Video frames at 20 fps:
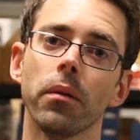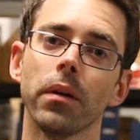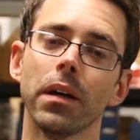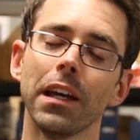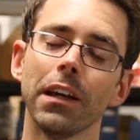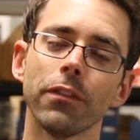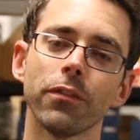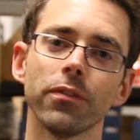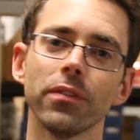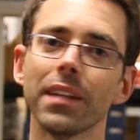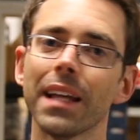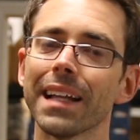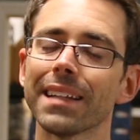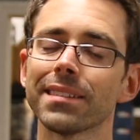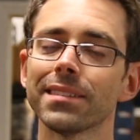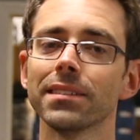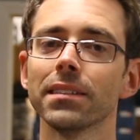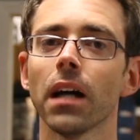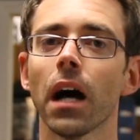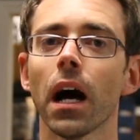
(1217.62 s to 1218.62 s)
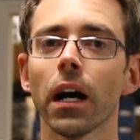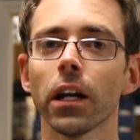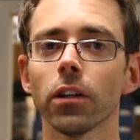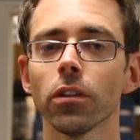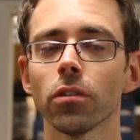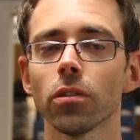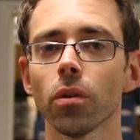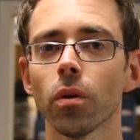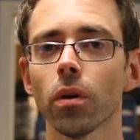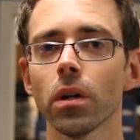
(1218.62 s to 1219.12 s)
If it's not
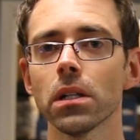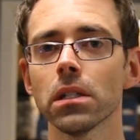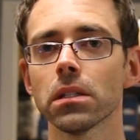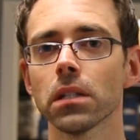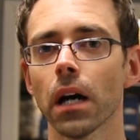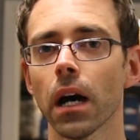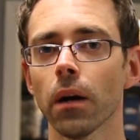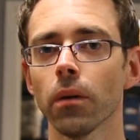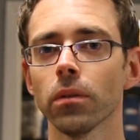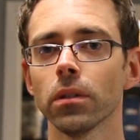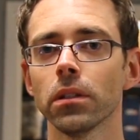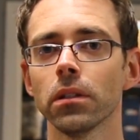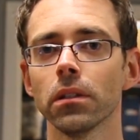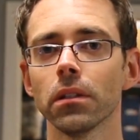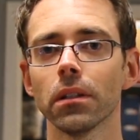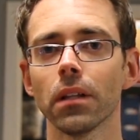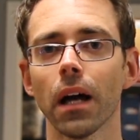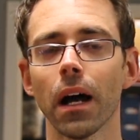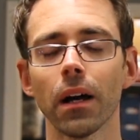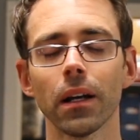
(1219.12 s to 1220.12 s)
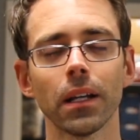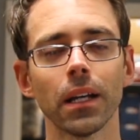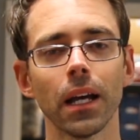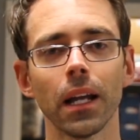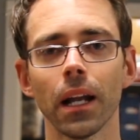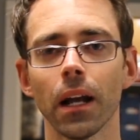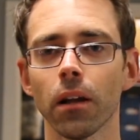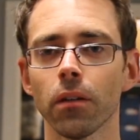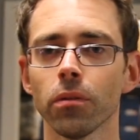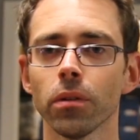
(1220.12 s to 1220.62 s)
your noise,
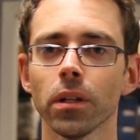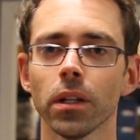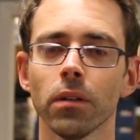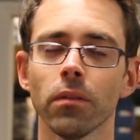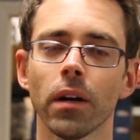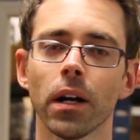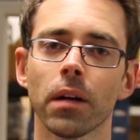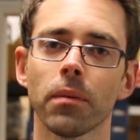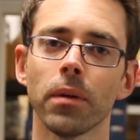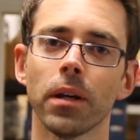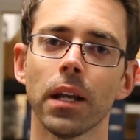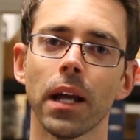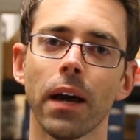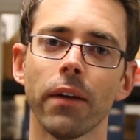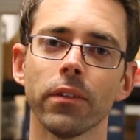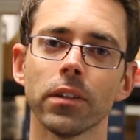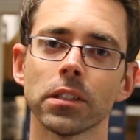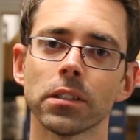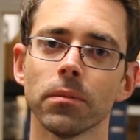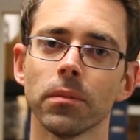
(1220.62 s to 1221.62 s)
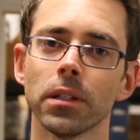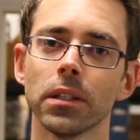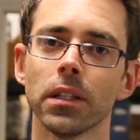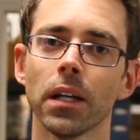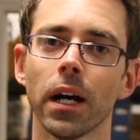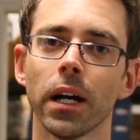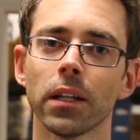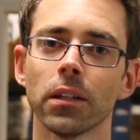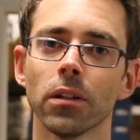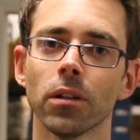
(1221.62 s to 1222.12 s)
I'd really recommend having somebody
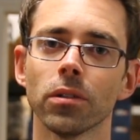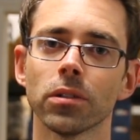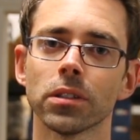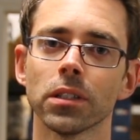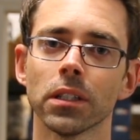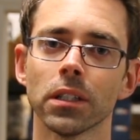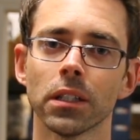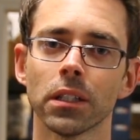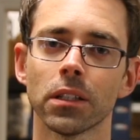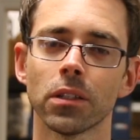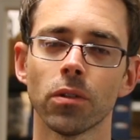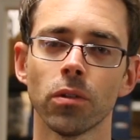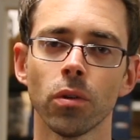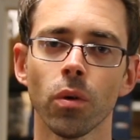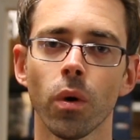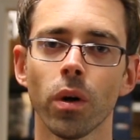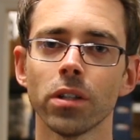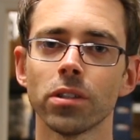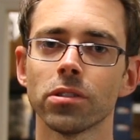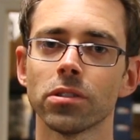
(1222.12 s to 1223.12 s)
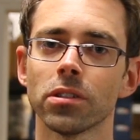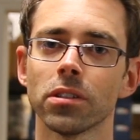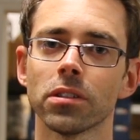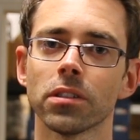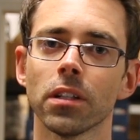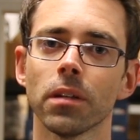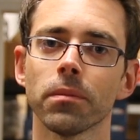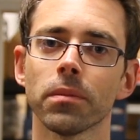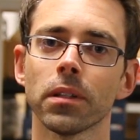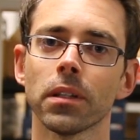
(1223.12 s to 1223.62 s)
diagnose it. Noises is
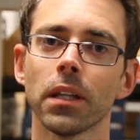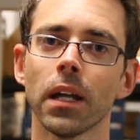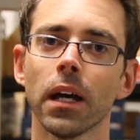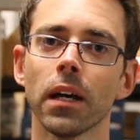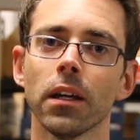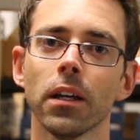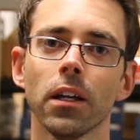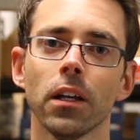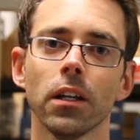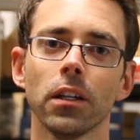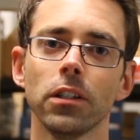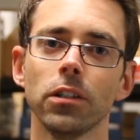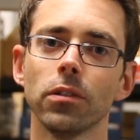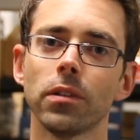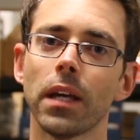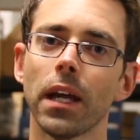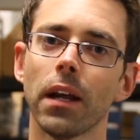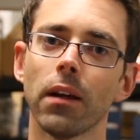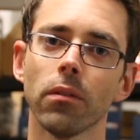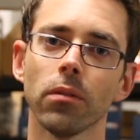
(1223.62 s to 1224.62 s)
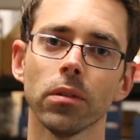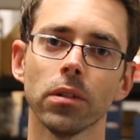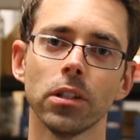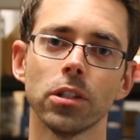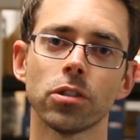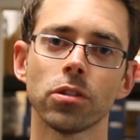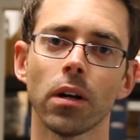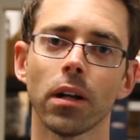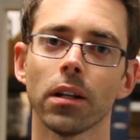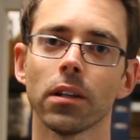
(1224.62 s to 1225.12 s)
something that you can't really
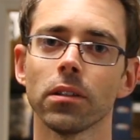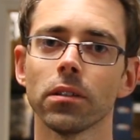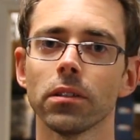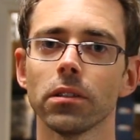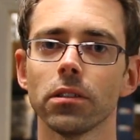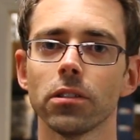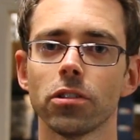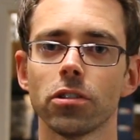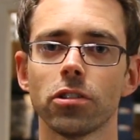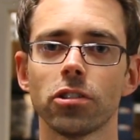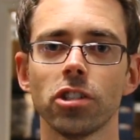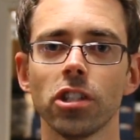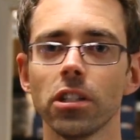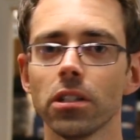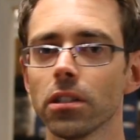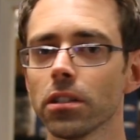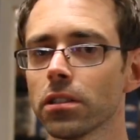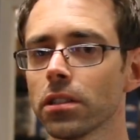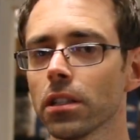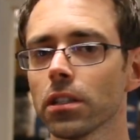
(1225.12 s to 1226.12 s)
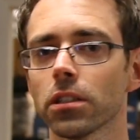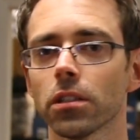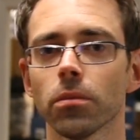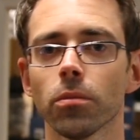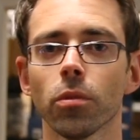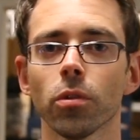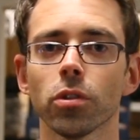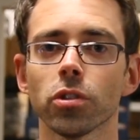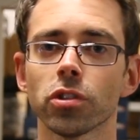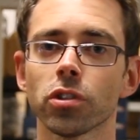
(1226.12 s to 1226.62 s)
try to cheat the
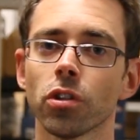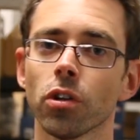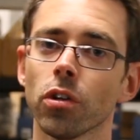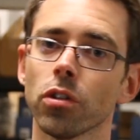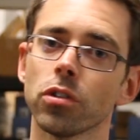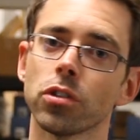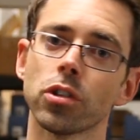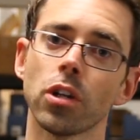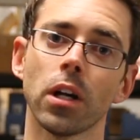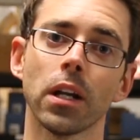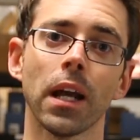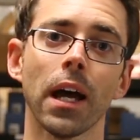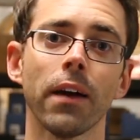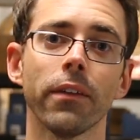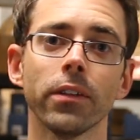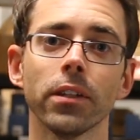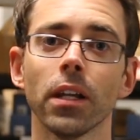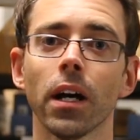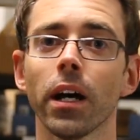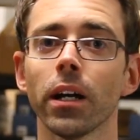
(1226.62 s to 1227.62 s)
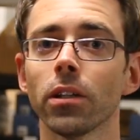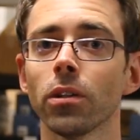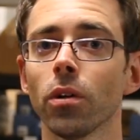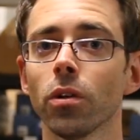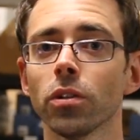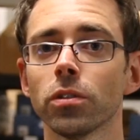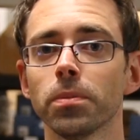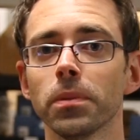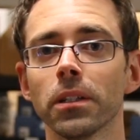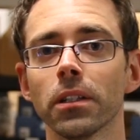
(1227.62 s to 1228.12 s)
system or skirt trying to have it
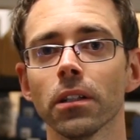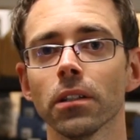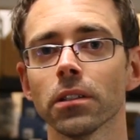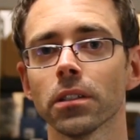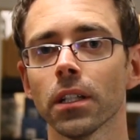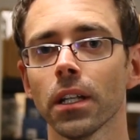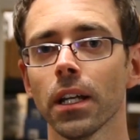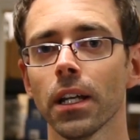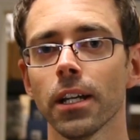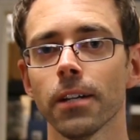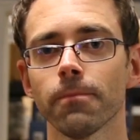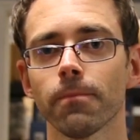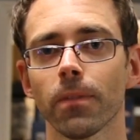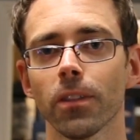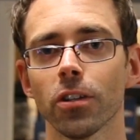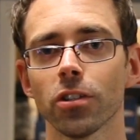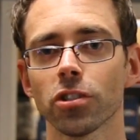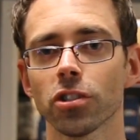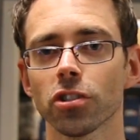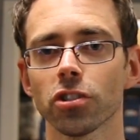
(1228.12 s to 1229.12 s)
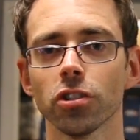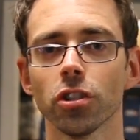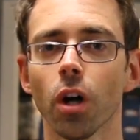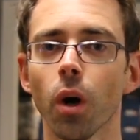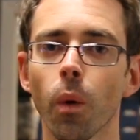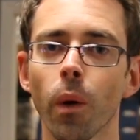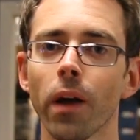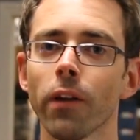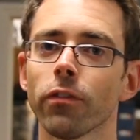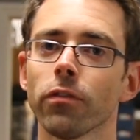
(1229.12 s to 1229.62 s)
diagnosed, because there's just
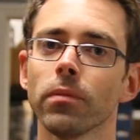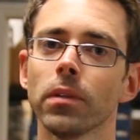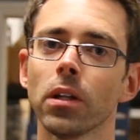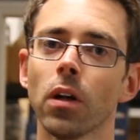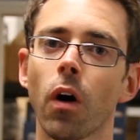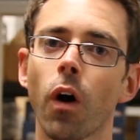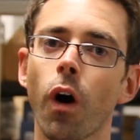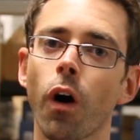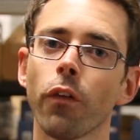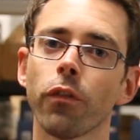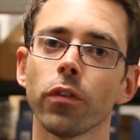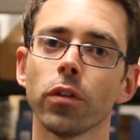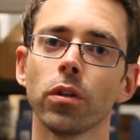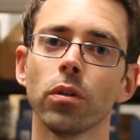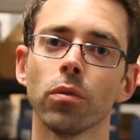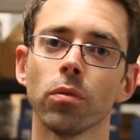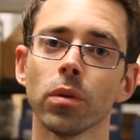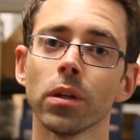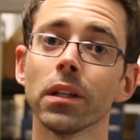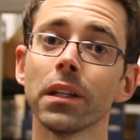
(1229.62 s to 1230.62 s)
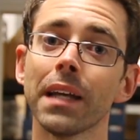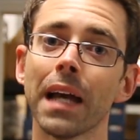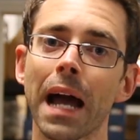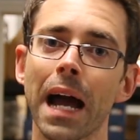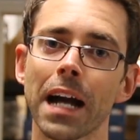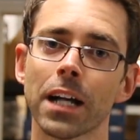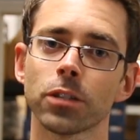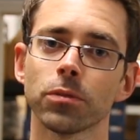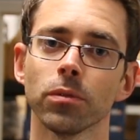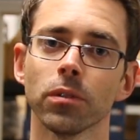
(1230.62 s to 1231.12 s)
no way for me to offer you really
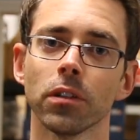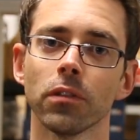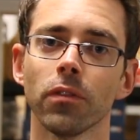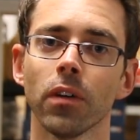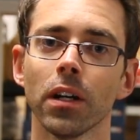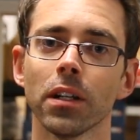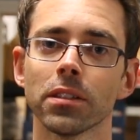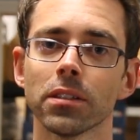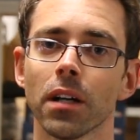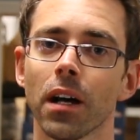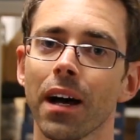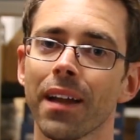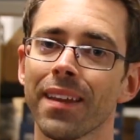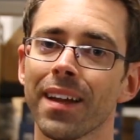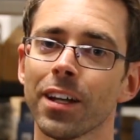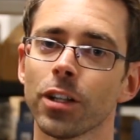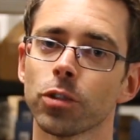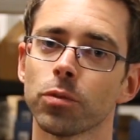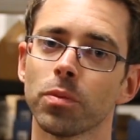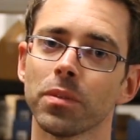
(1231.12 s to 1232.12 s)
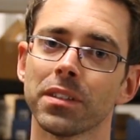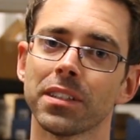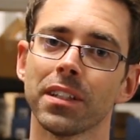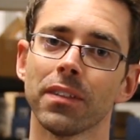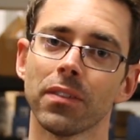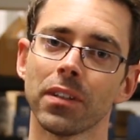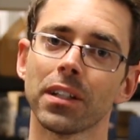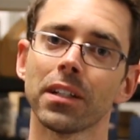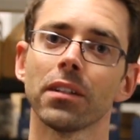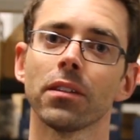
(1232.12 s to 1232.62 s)
actual advice on that
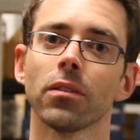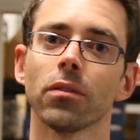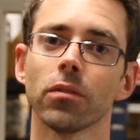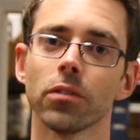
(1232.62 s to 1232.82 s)
specific